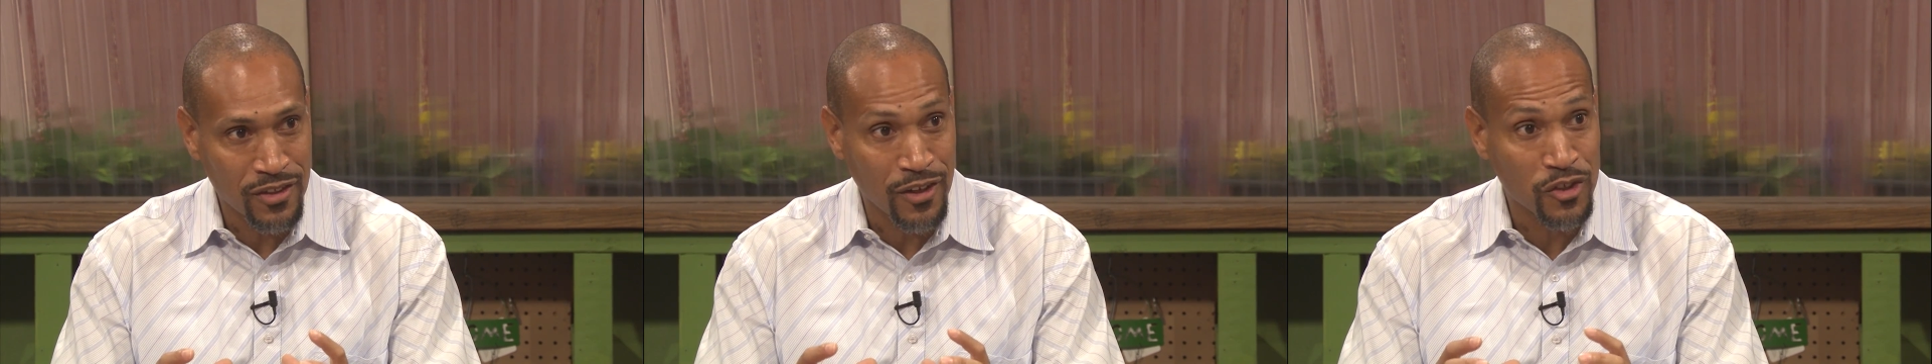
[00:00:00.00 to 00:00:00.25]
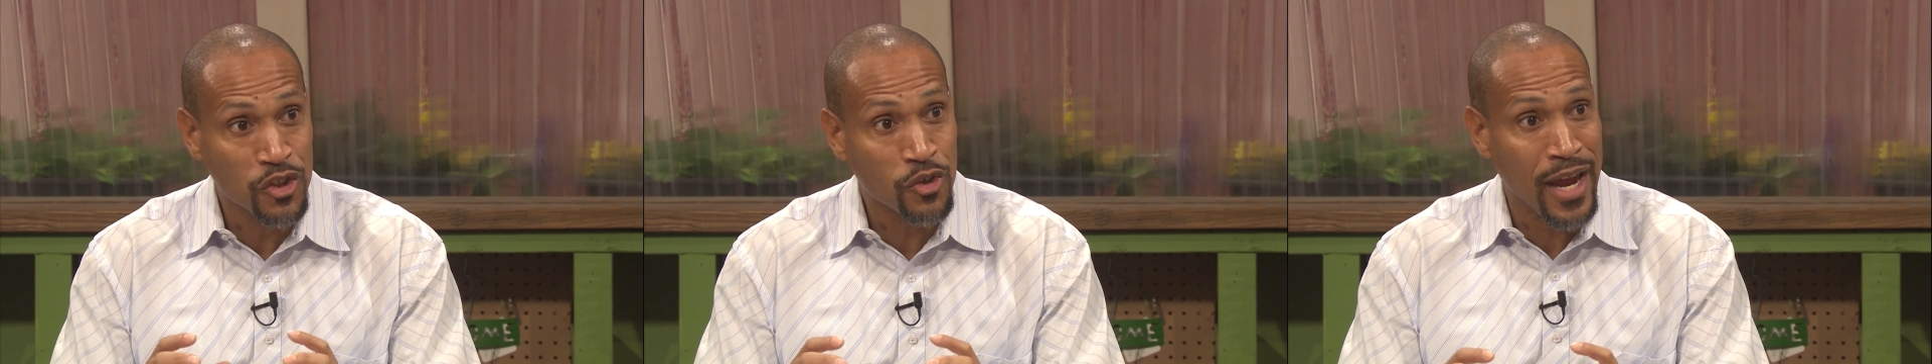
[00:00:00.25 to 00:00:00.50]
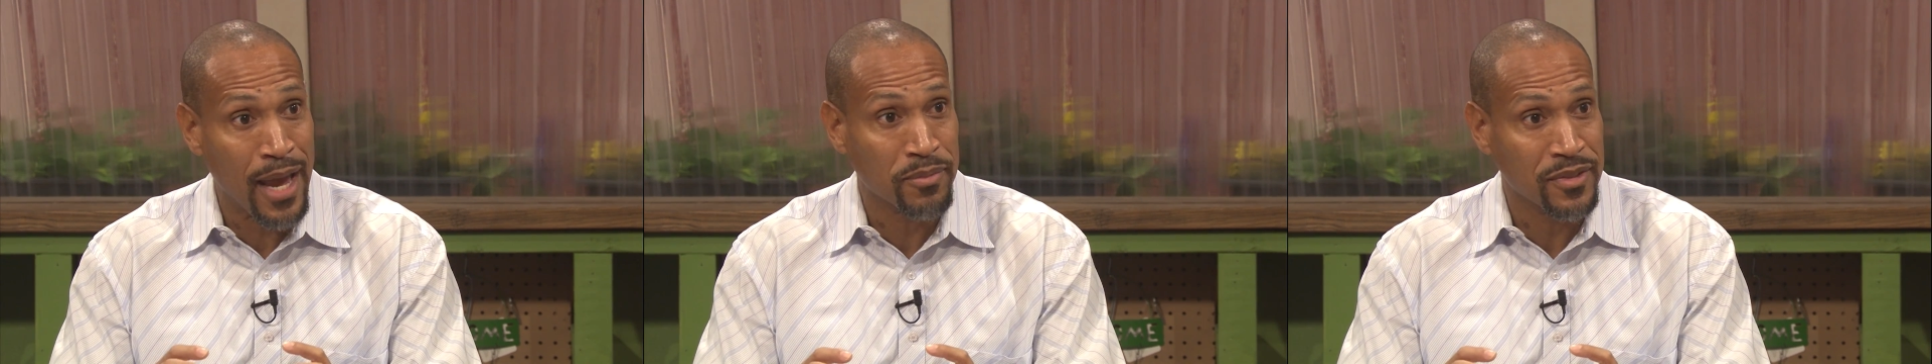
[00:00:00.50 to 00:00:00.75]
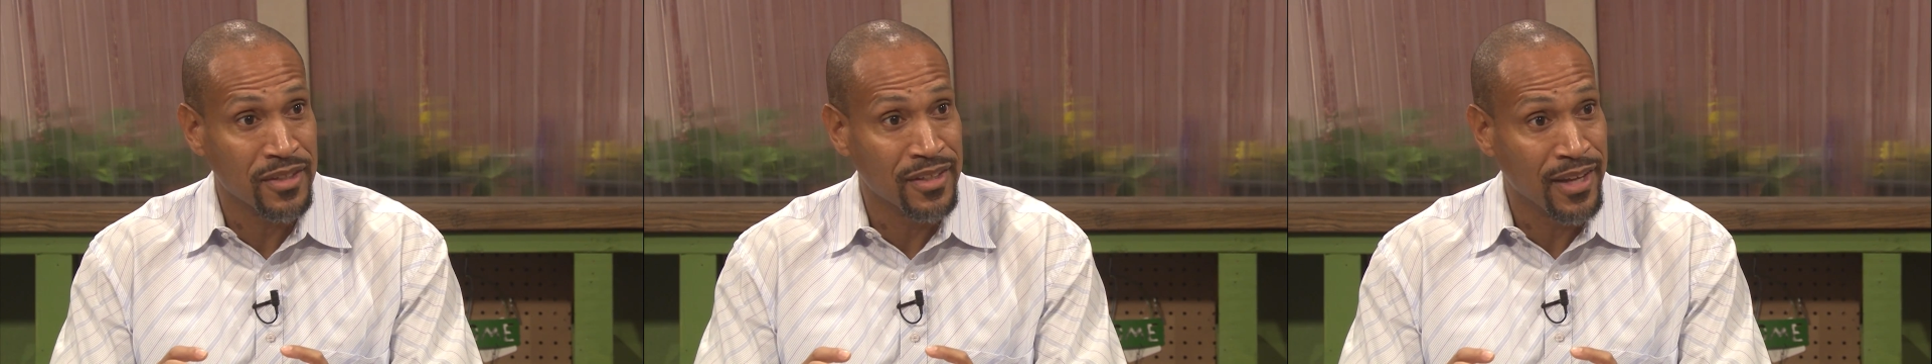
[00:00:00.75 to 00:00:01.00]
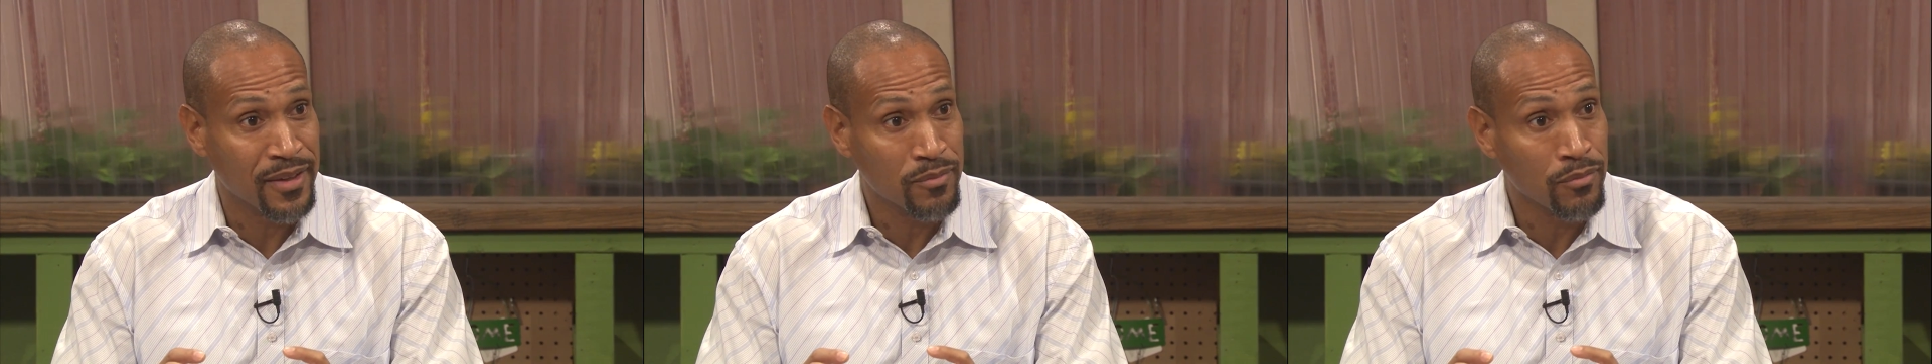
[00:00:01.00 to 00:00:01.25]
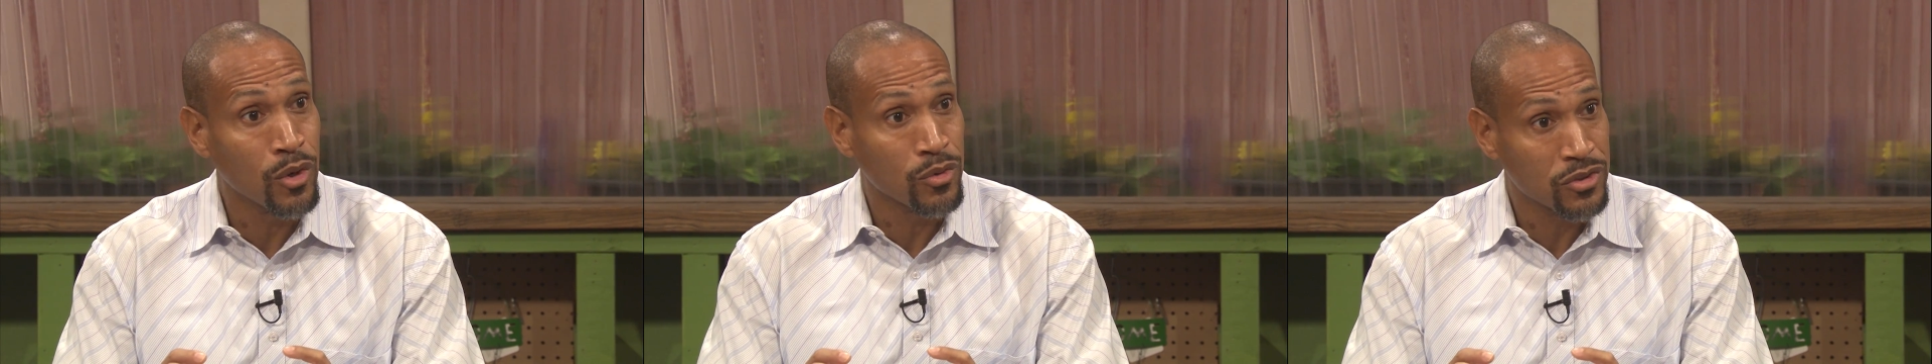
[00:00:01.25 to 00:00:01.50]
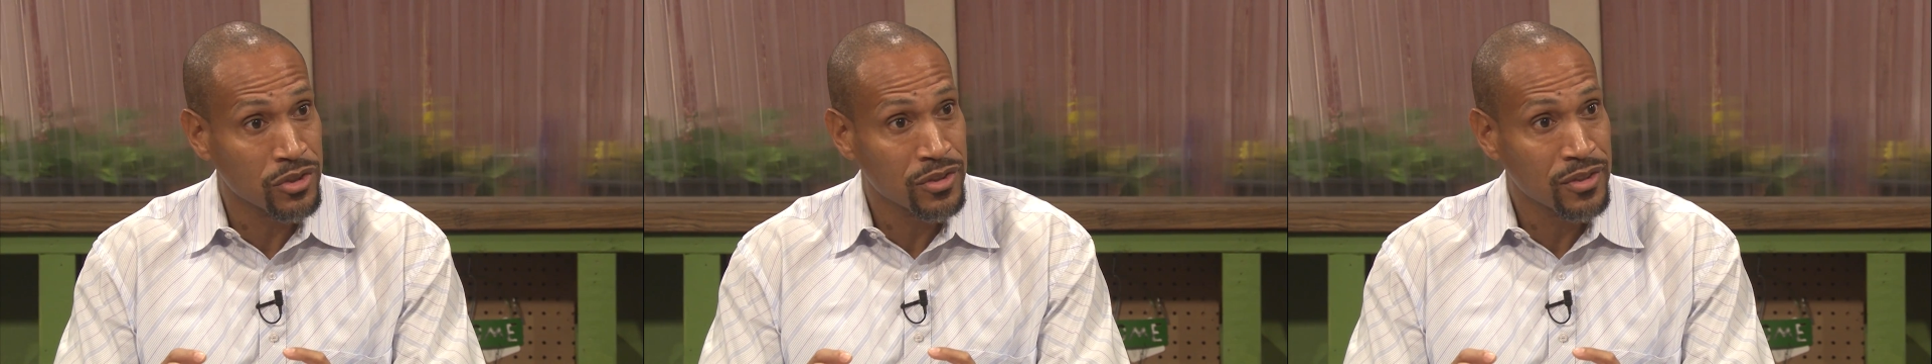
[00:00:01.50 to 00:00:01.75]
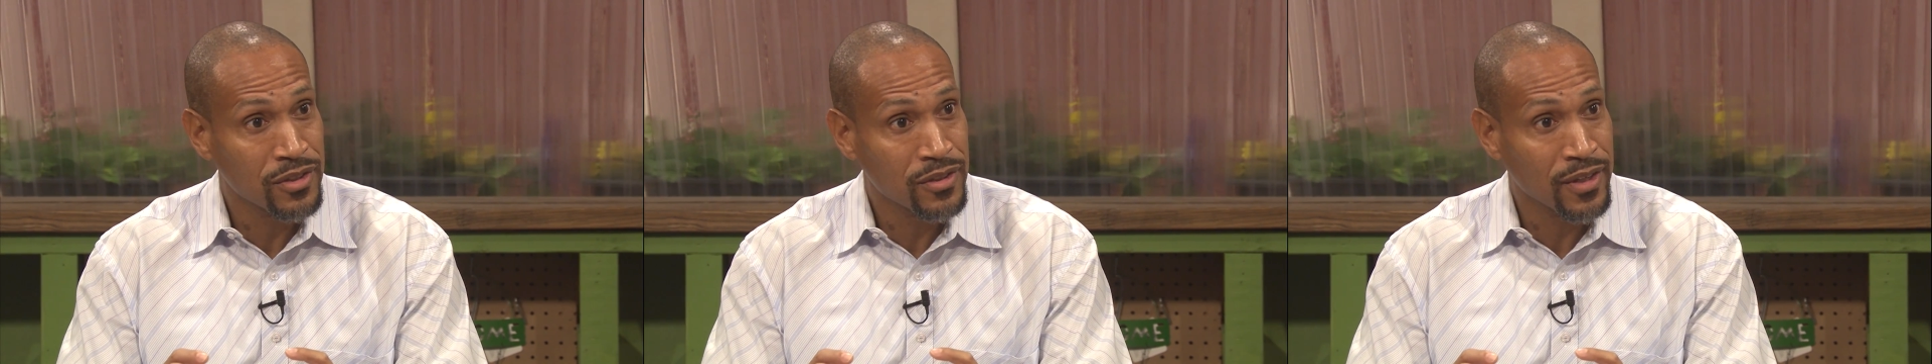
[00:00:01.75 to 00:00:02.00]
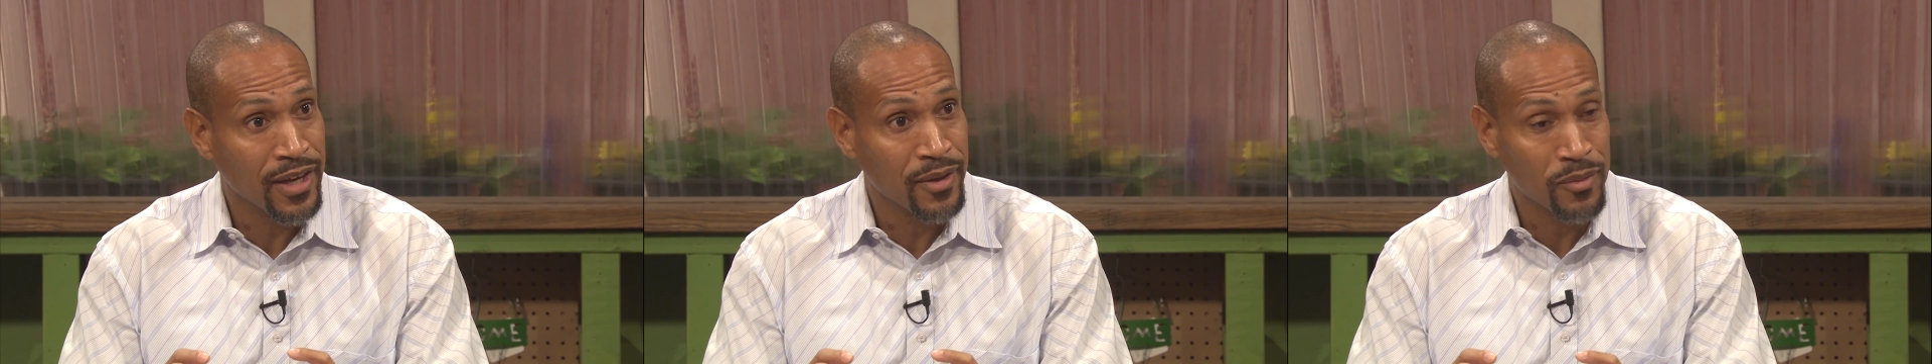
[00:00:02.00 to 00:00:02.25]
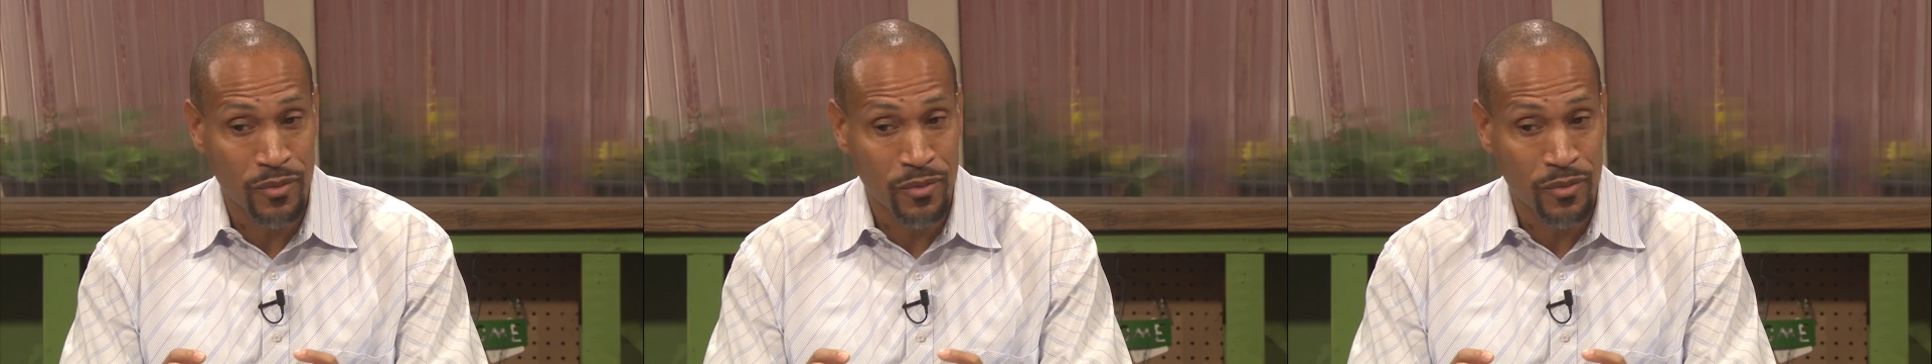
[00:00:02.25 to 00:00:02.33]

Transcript: are trapped in that mulch, mm-hmm. okay?